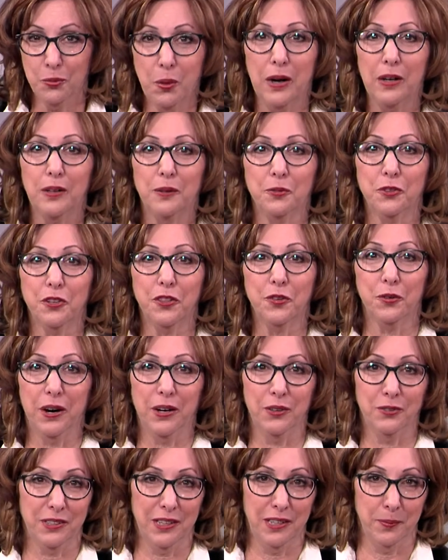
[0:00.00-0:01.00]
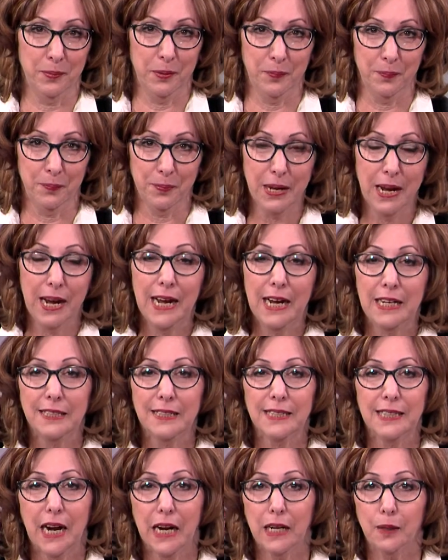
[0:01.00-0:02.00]
Welcome to the roundtable.
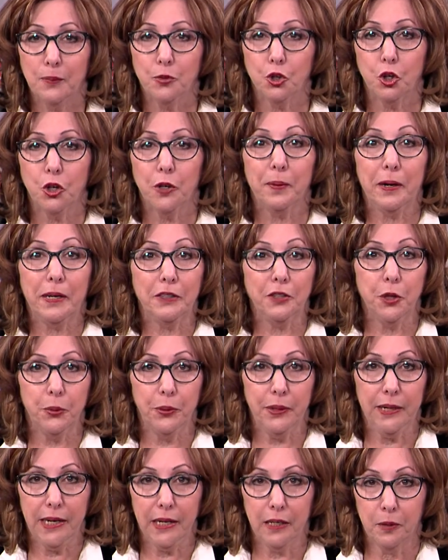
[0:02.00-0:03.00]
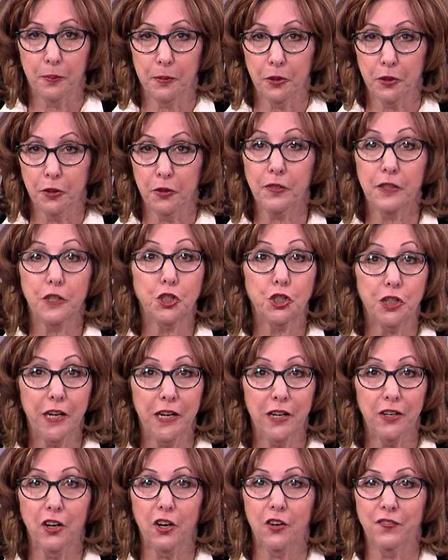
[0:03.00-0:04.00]
Tonight I'm joined by Tony Gelber, the
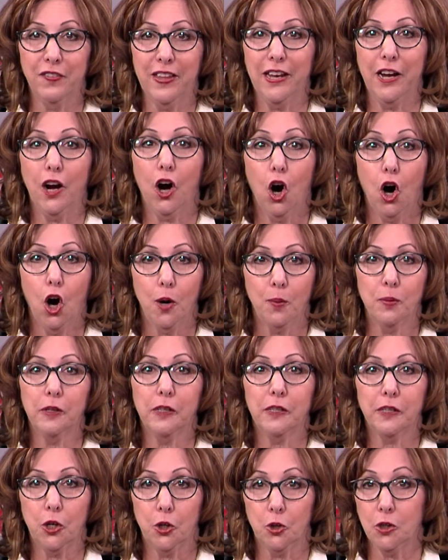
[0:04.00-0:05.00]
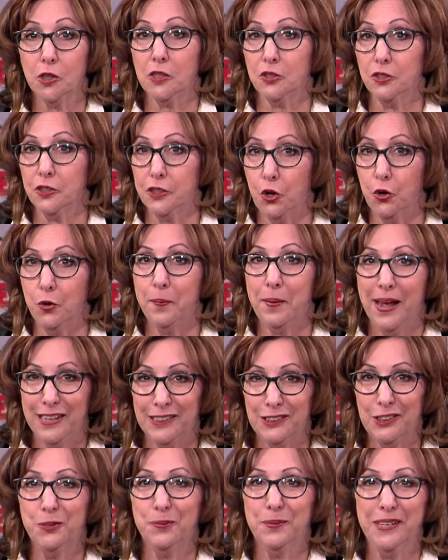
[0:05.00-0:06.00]
chair of the Harbor and Coastal Zone
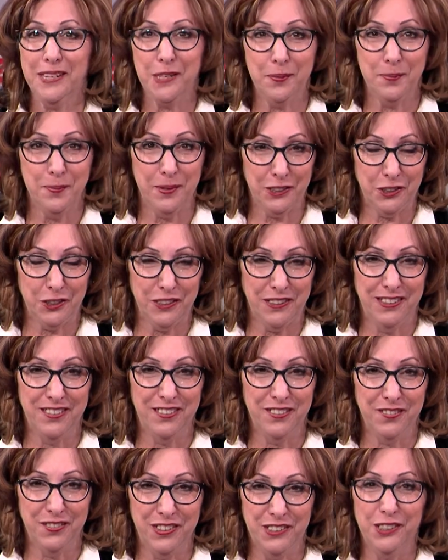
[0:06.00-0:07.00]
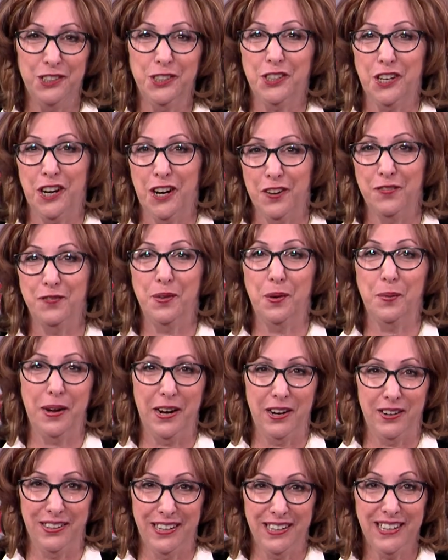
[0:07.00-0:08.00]
Management Commission in the village of
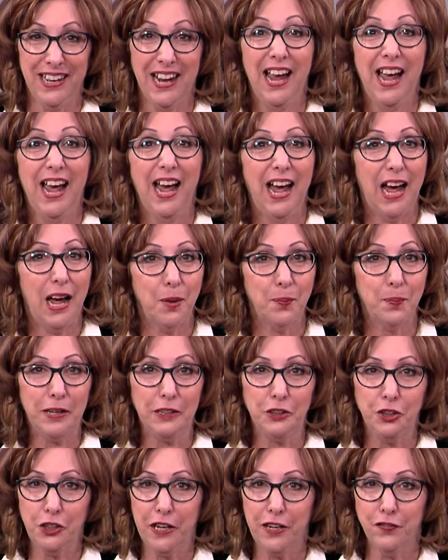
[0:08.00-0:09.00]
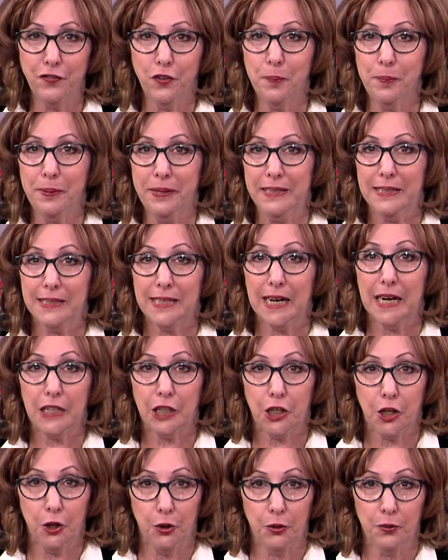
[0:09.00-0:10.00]
Mamaroneck, and by Jennifer Bienstock
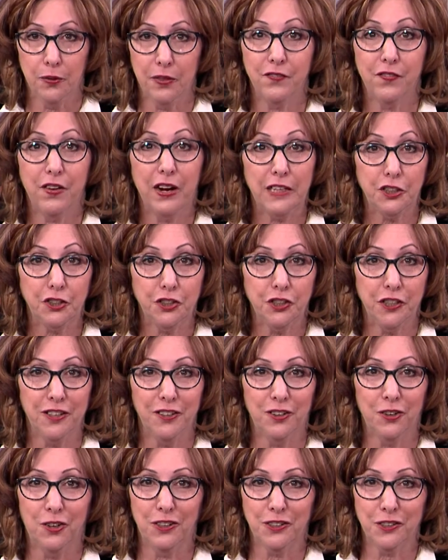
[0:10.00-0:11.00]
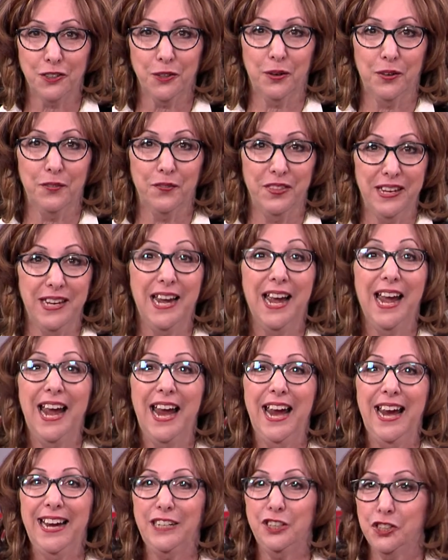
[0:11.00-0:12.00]
Cohen, the vice chair also of the
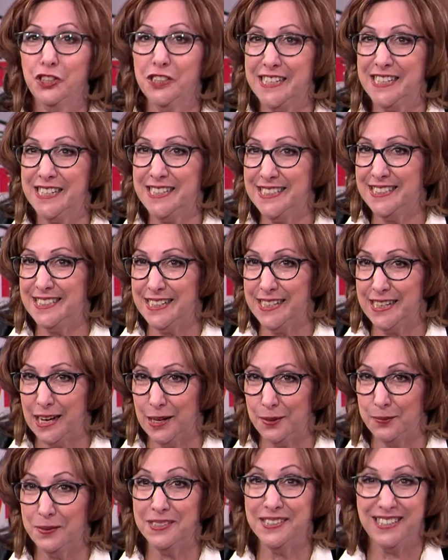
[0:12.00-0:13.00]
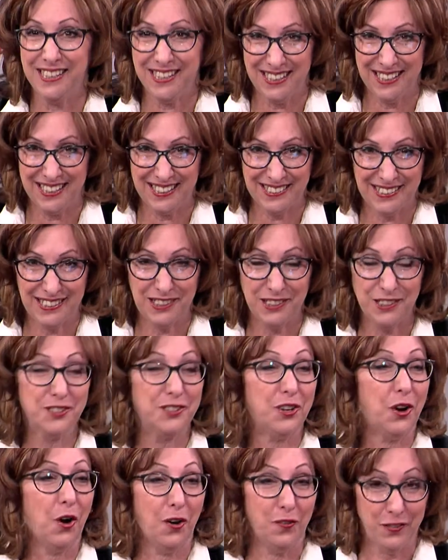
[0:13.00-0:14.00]
HCZMC, as it's
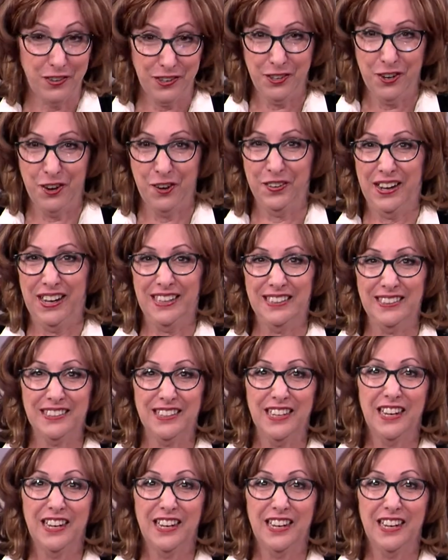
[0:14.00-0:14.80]
often known as.